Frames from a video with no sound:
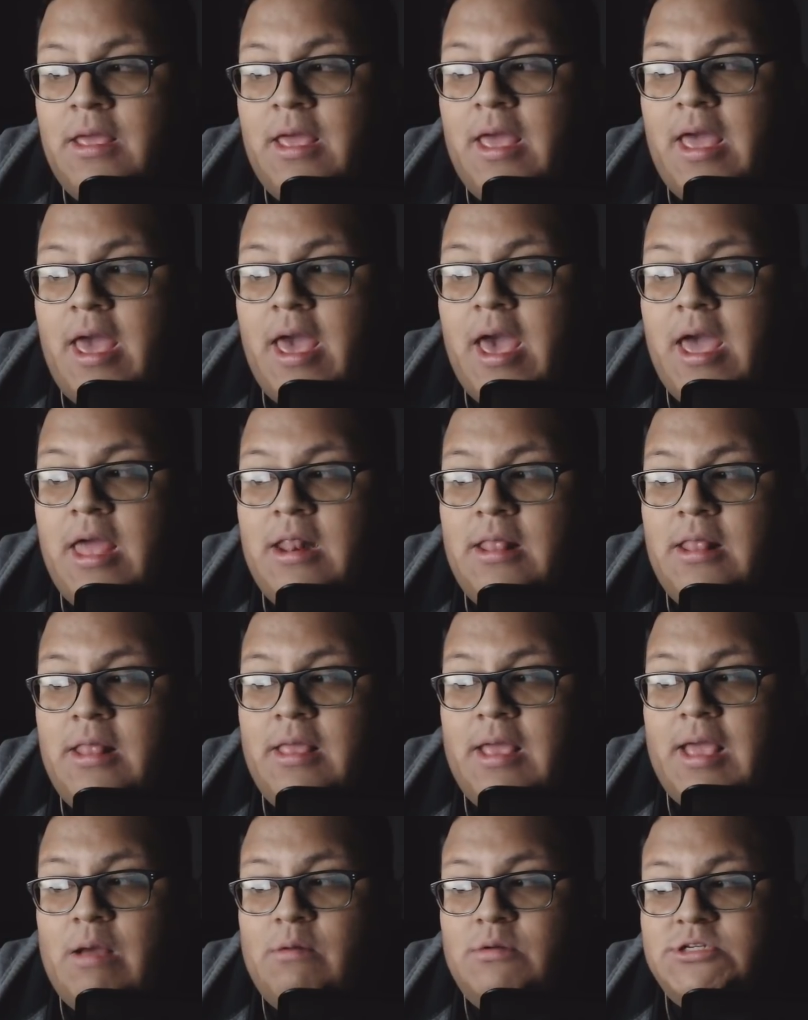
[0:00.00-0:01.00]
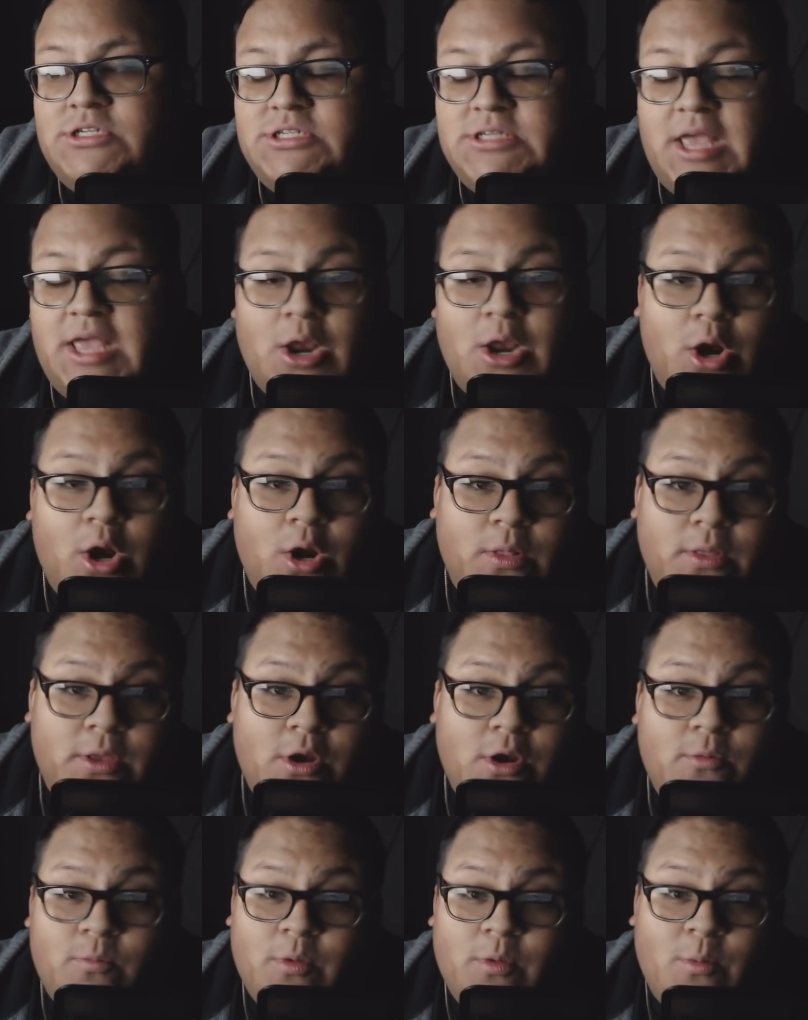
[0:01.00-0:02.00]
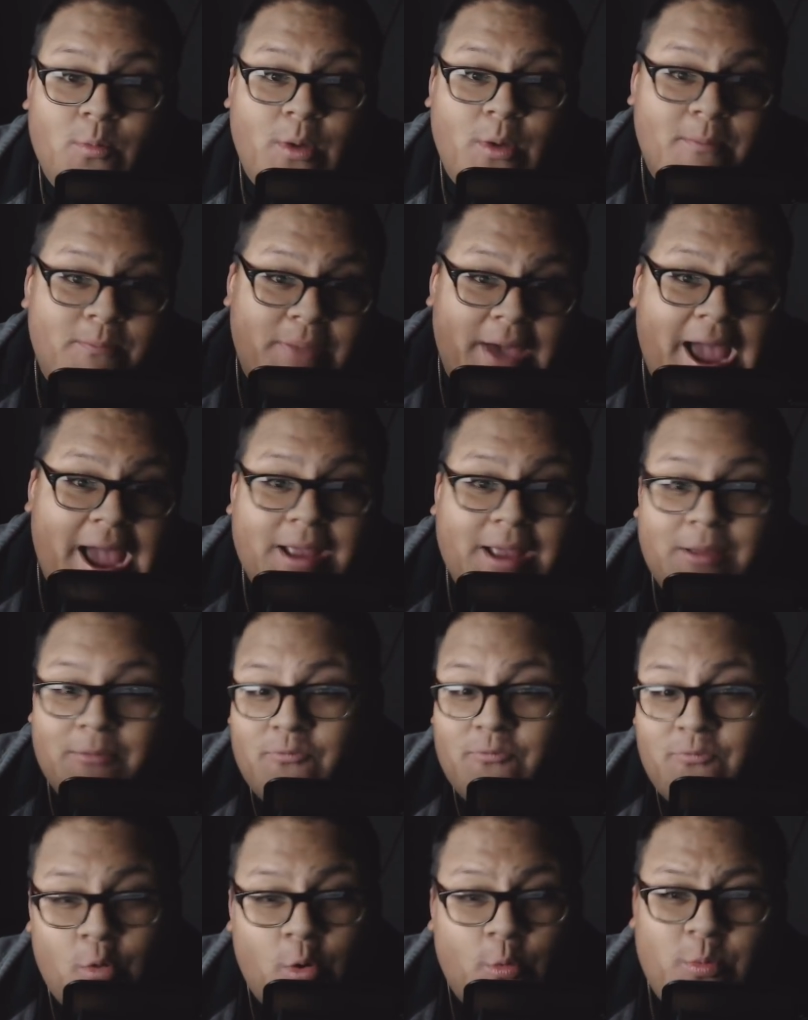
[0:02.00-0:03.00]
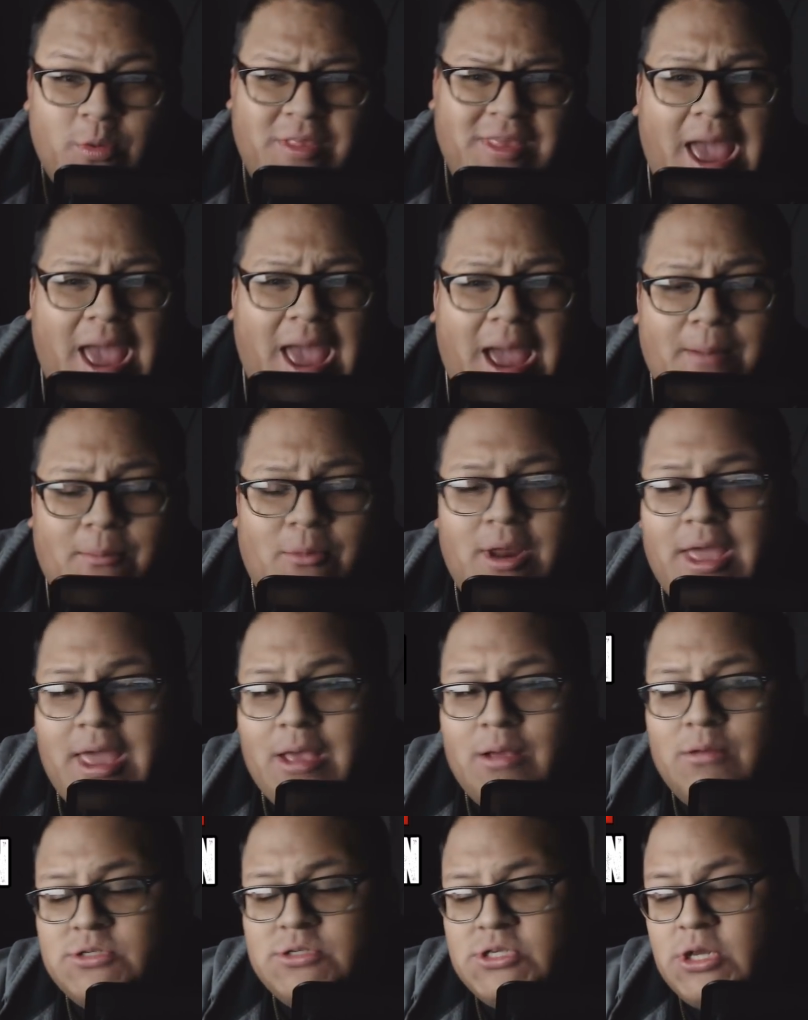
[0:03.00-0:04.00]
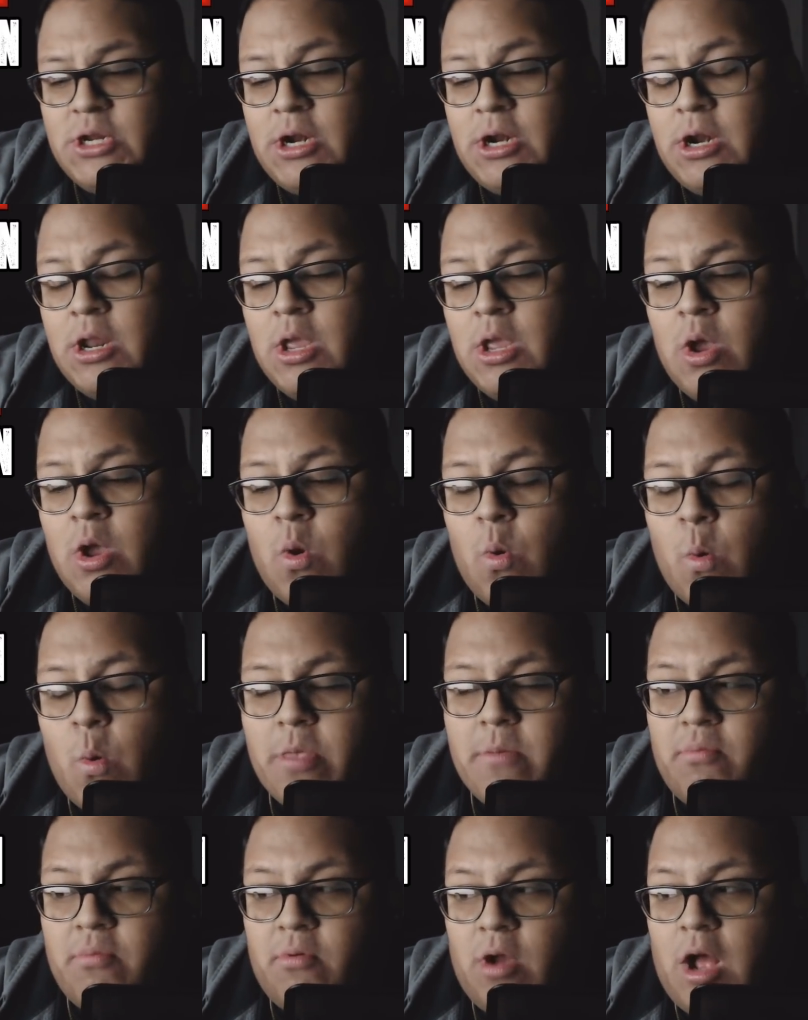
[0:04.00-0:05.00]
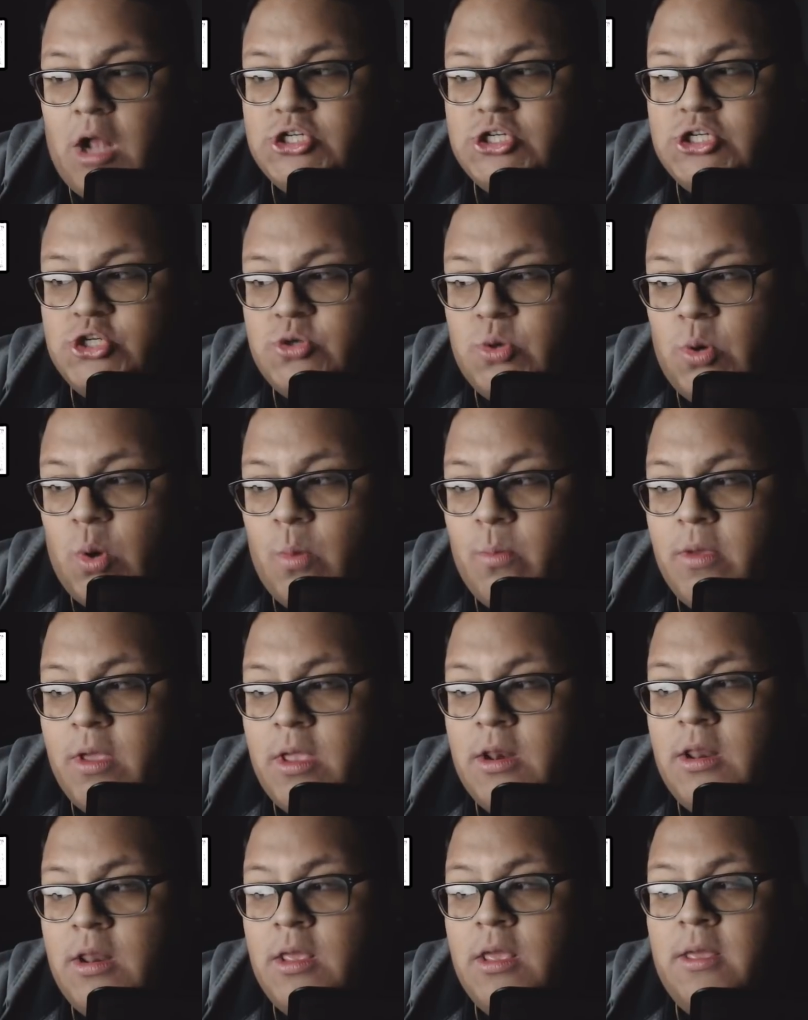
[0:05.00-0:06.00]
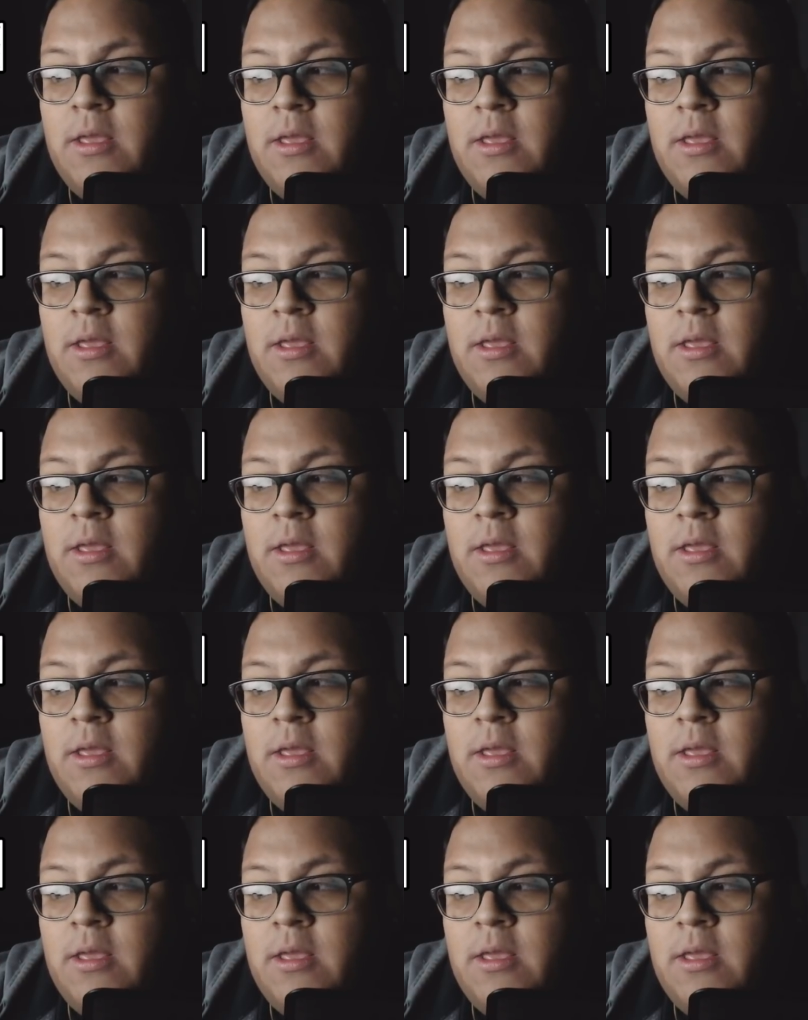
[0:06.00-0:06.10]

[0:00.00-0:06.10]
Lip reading: And like I was saying earlier, we went back and forth in camera angles here with Braun Strowman